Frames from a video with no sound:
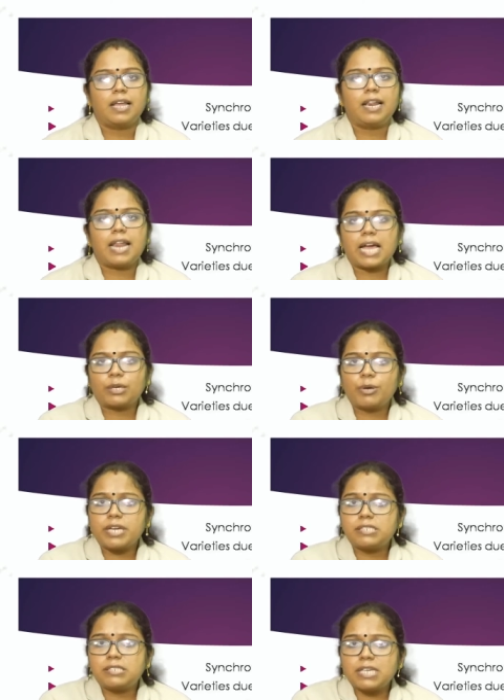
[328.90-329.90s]

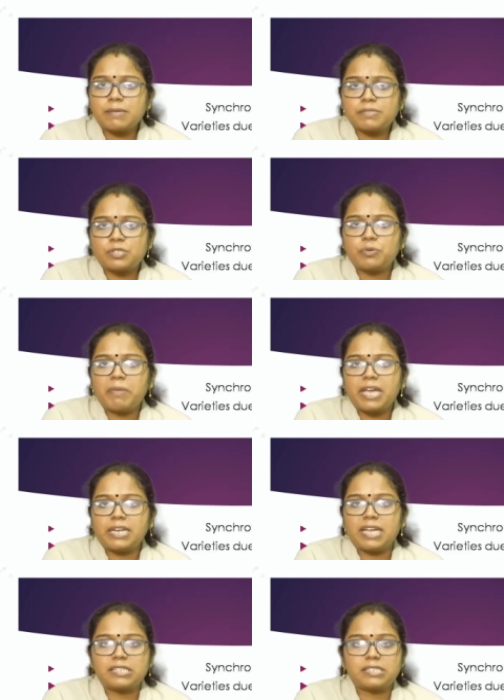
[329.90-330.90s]
Language seems to be
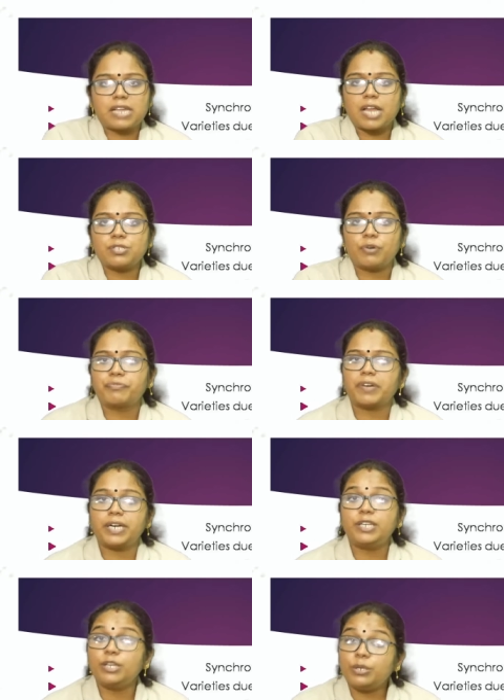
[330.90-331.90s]
in a state of
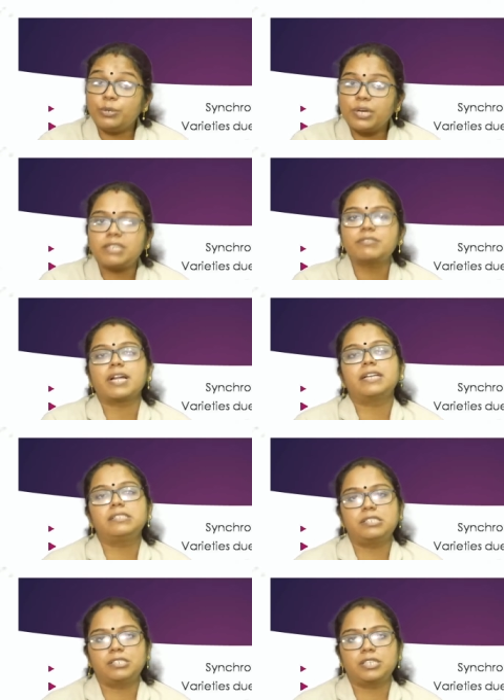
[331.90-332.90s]
continual
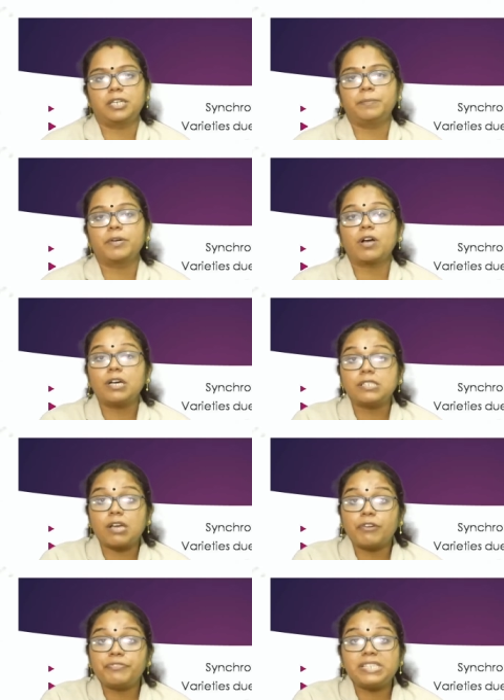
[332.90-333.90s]
transition because
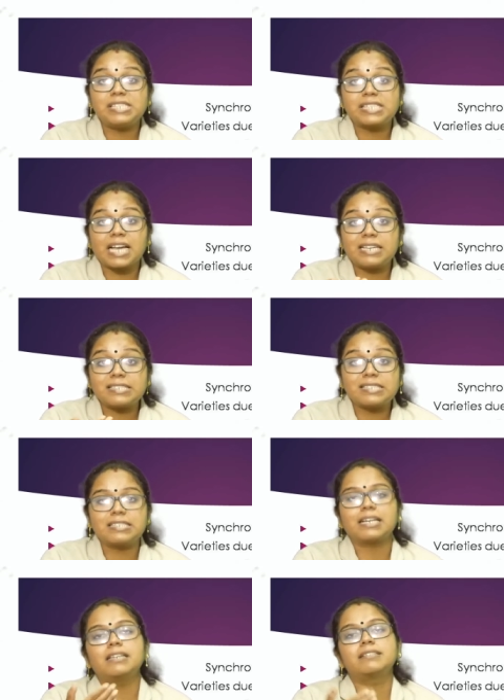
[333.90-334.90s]
of its
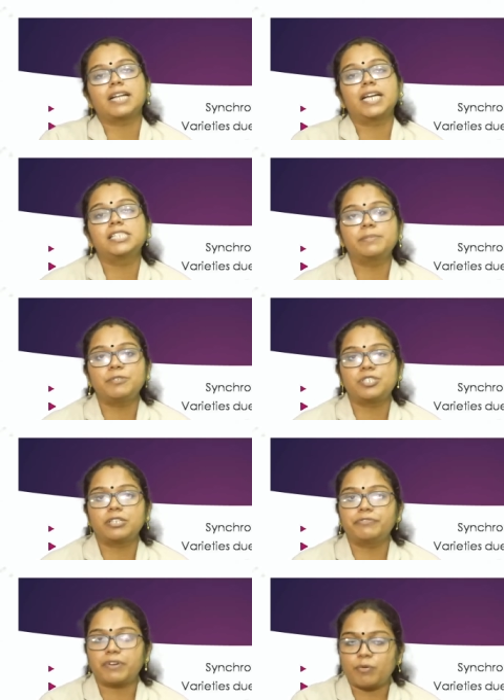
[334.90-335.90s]
cultural
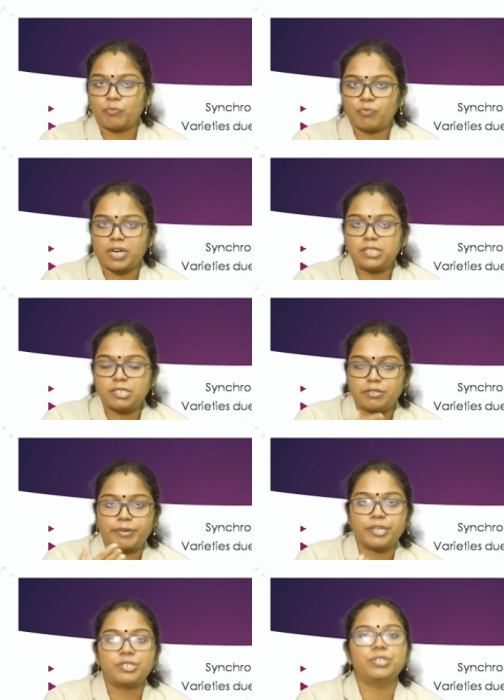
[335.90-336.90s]
transmission from one
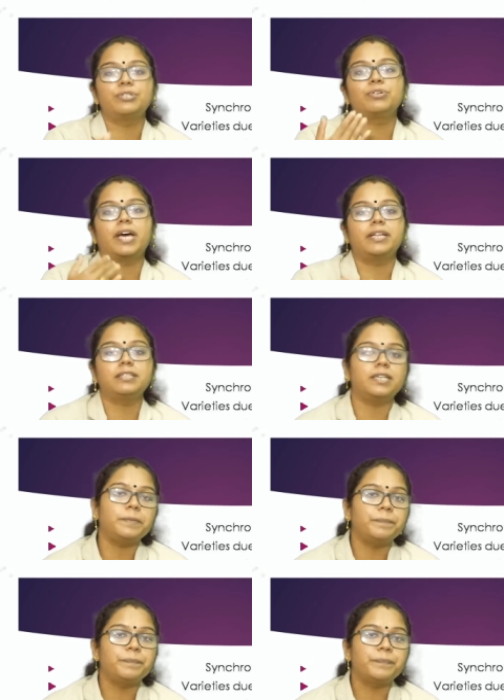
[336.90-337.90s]
generation to another.